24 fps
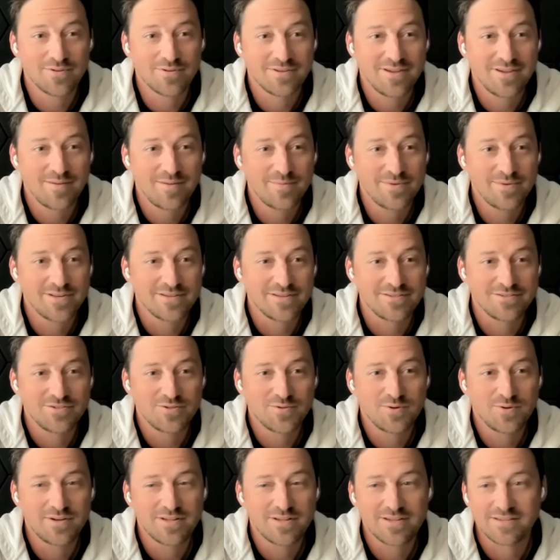coming and
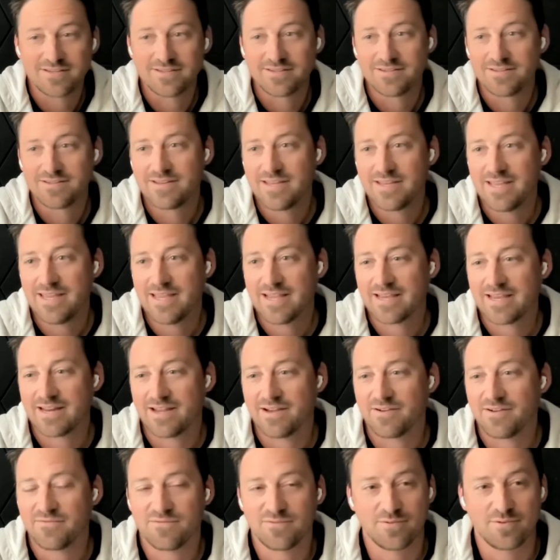joining and hanging
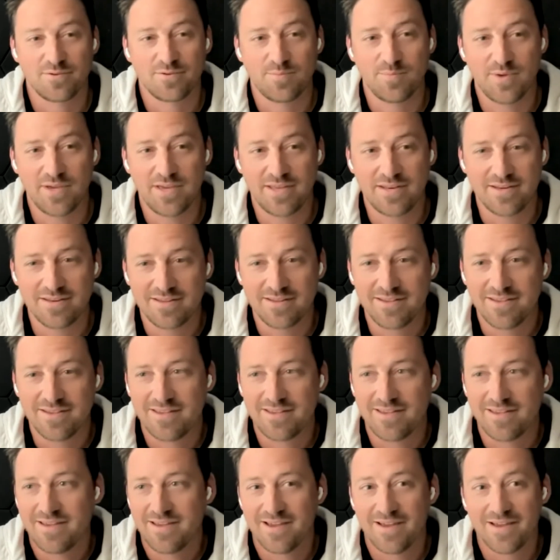out for a little bit.
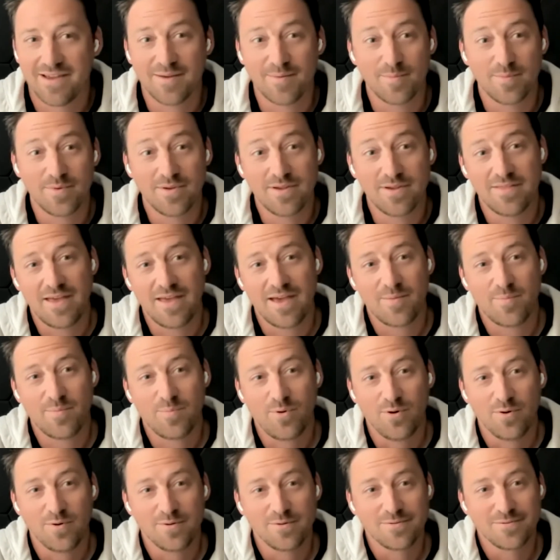And that
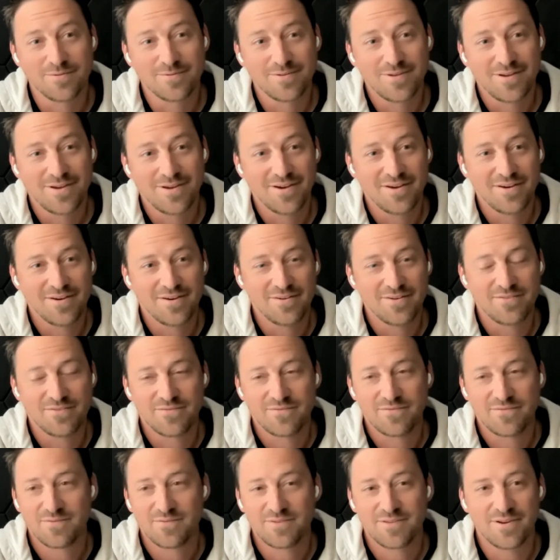poll
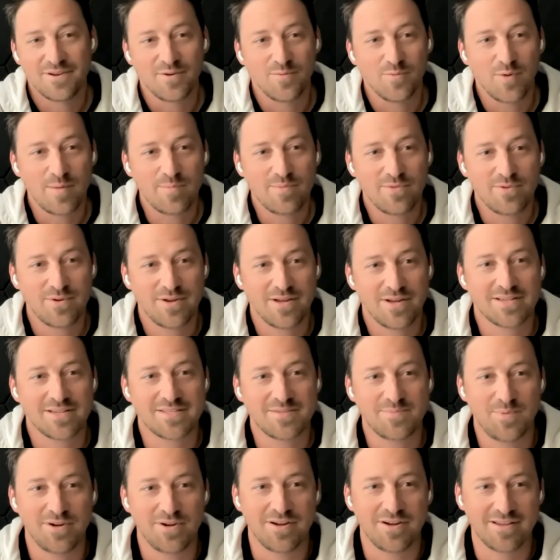of Web3
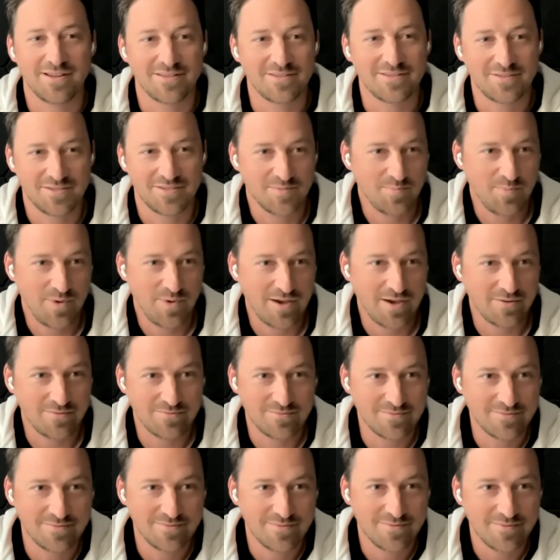experience is
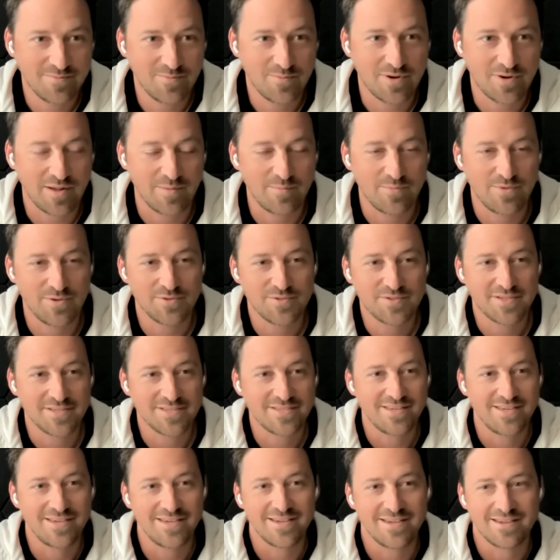about what I'm used to
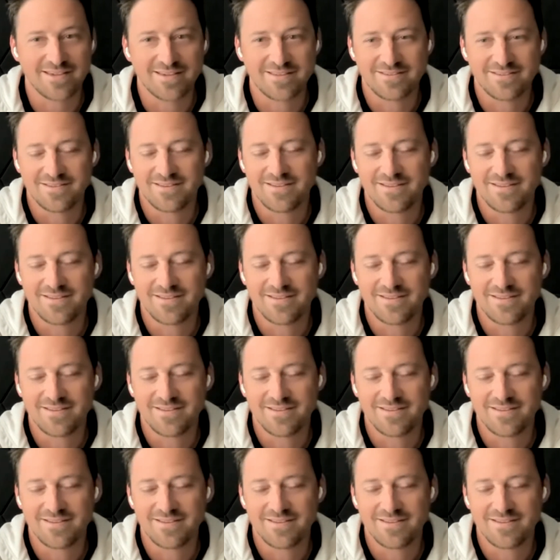seeing. And